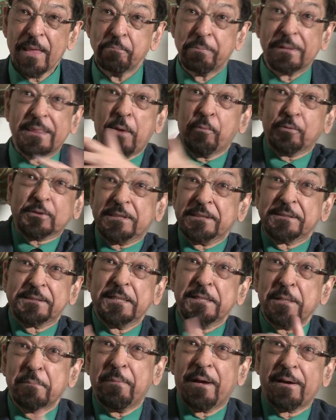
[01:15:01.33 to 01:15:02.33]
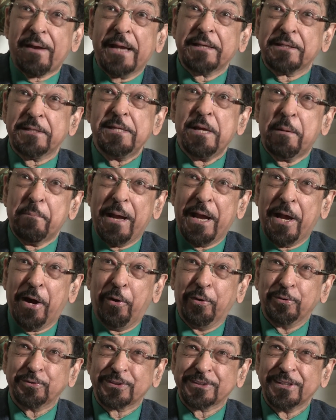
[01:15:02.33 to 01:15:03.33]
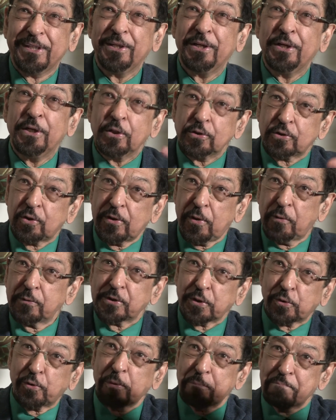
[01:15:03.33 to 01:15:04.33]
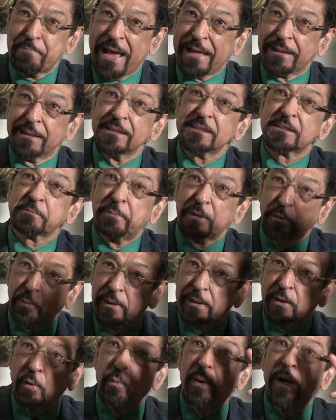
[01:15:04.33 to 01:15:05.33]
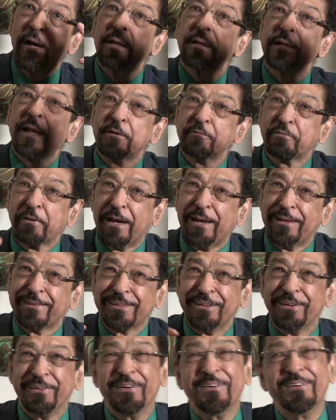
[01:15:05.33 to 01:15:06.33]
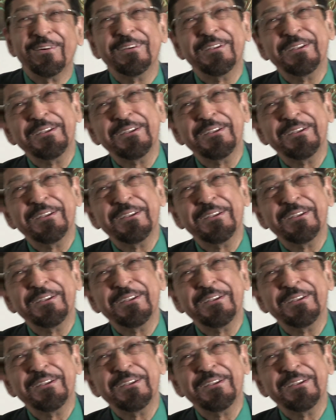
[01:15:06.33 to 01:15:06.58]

But there was the cinema right near my house. So there was a good balance between the world and faith, you know.